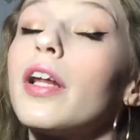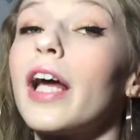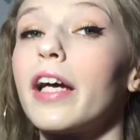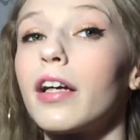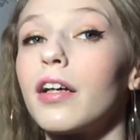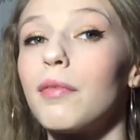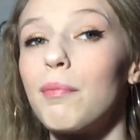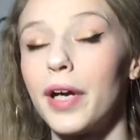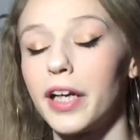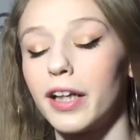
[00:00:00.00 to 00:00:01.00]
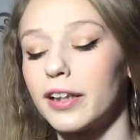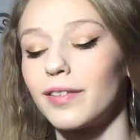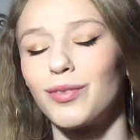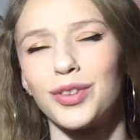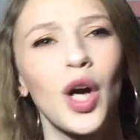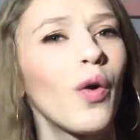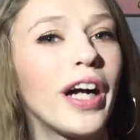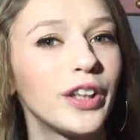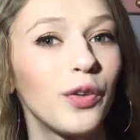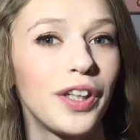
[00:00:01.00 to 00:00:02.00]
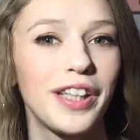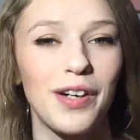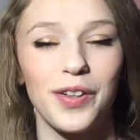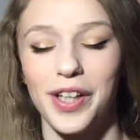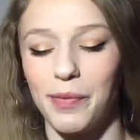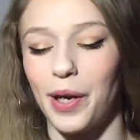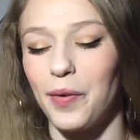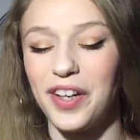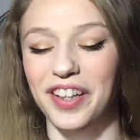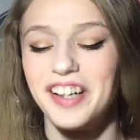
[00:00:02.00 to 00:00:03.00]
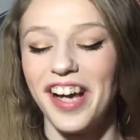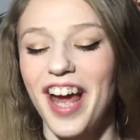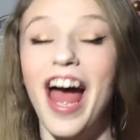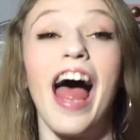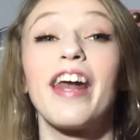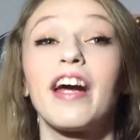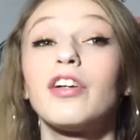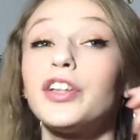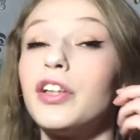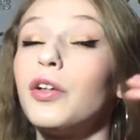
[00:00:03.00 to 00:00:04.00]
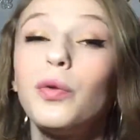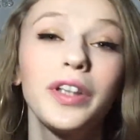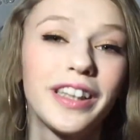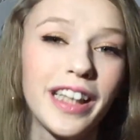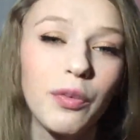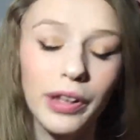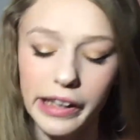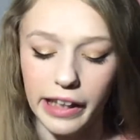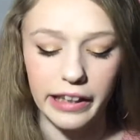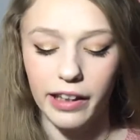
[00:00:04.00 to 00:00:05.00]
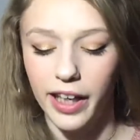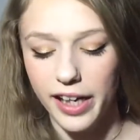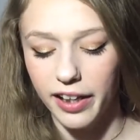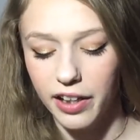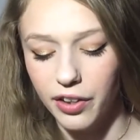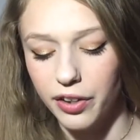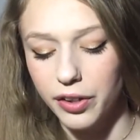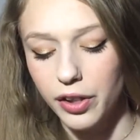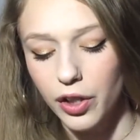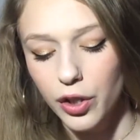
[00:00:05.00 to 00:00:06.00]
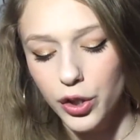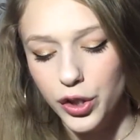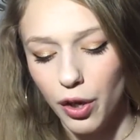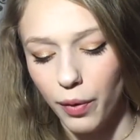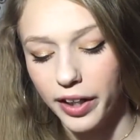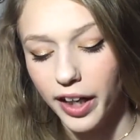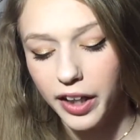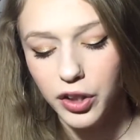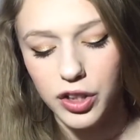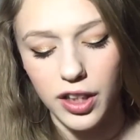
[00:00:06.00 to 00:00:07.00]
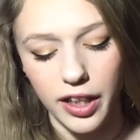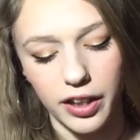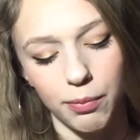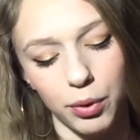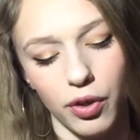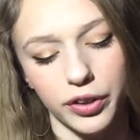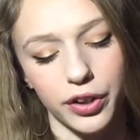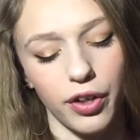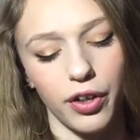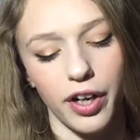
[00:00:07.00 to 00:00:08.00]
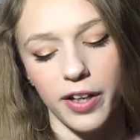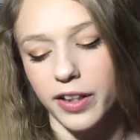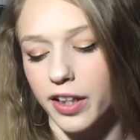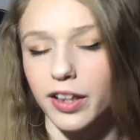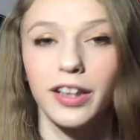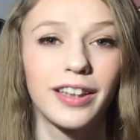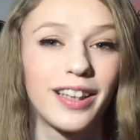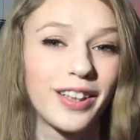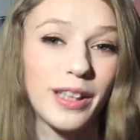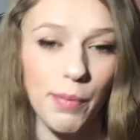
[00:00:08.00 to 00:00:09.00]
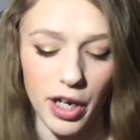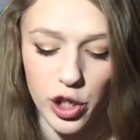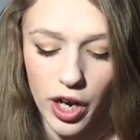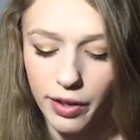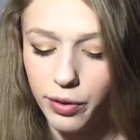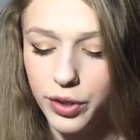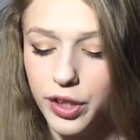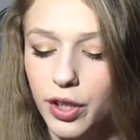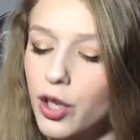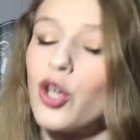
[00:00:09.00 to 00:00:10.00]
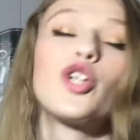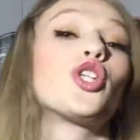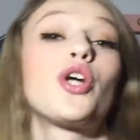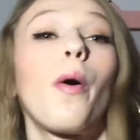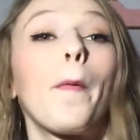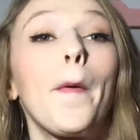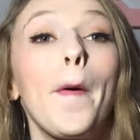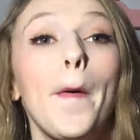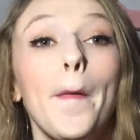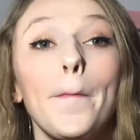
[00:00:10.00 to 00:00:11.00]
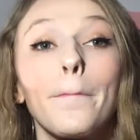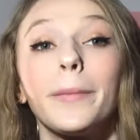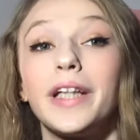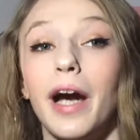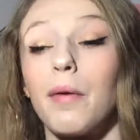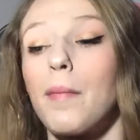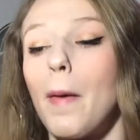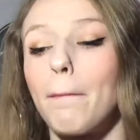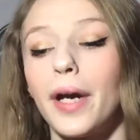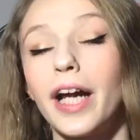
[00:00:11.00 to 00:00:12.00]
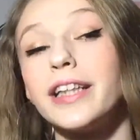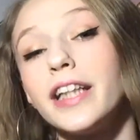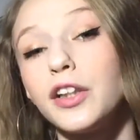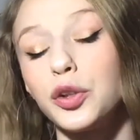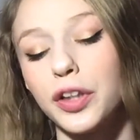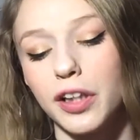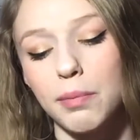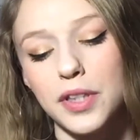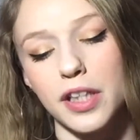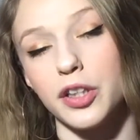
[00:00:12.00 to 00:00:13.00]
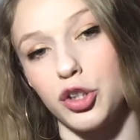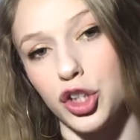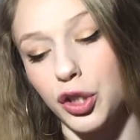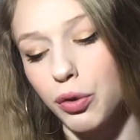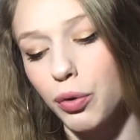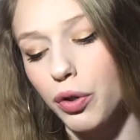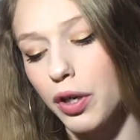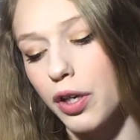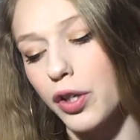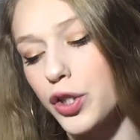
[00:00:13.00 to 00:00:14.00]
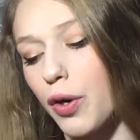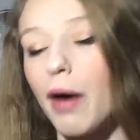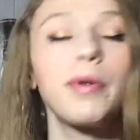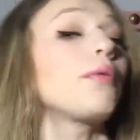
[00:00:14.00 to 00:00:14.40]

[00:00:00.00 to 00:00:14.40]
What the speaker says: like make it, I toned it down, there we go. And I also didn't really like the highlighter, so I kind of just like the bronzer and then some eyeshadows. So yeah, but I did enjoy the lipsticks too, so I'm